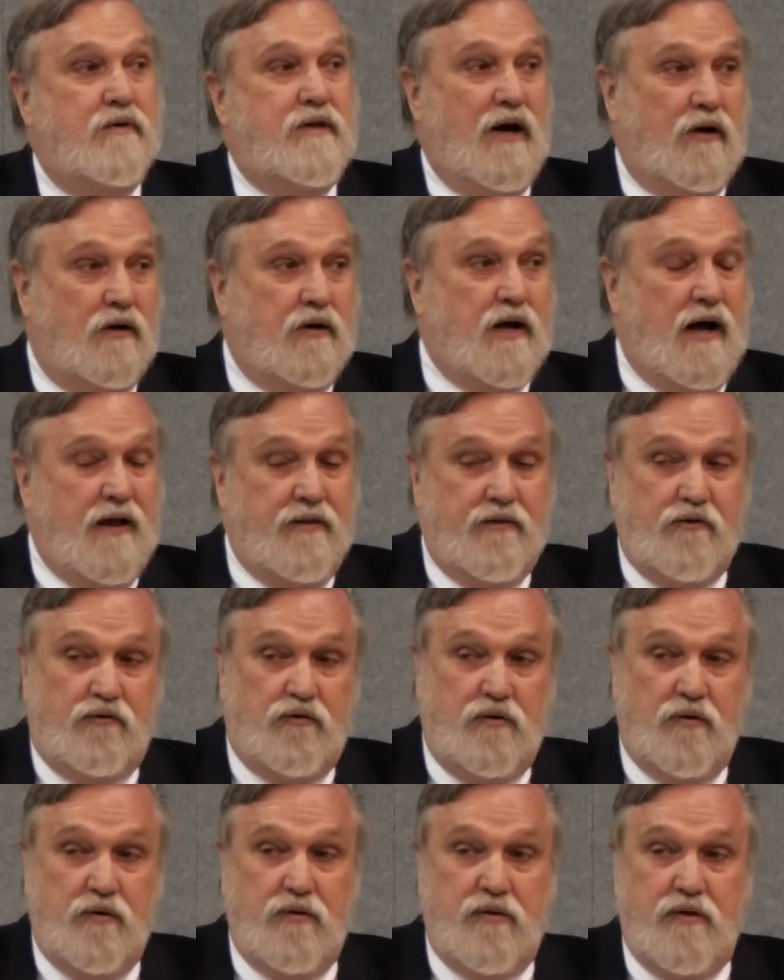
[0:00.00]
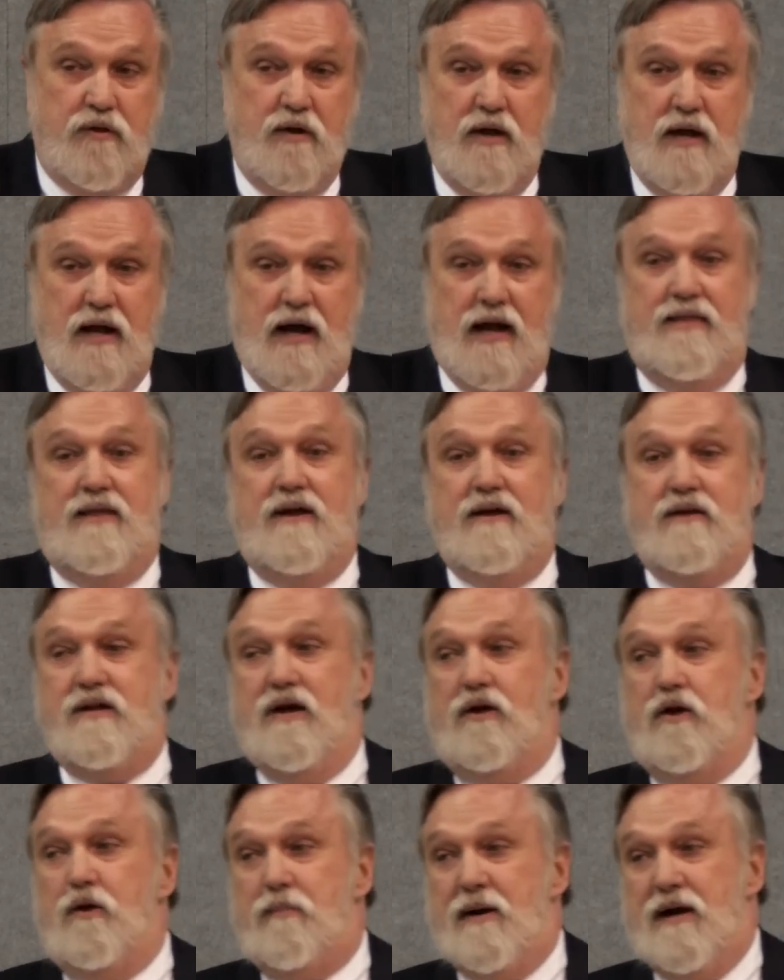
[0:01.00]
Tell God the truth, and then
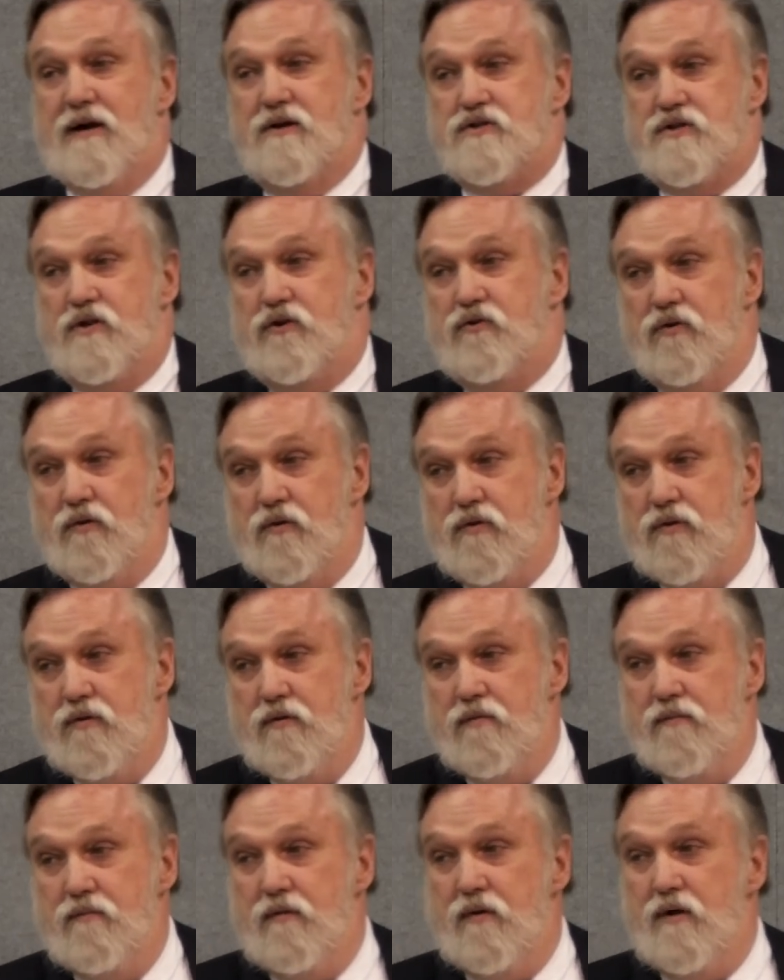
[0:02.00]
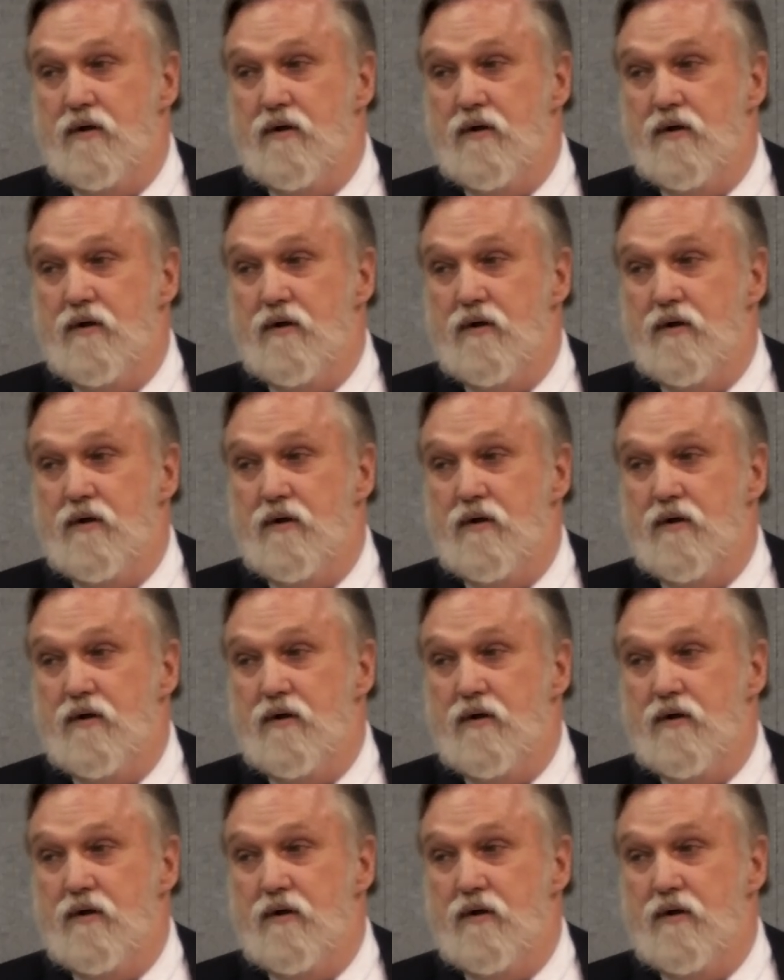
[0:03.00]
tell your parents the truth.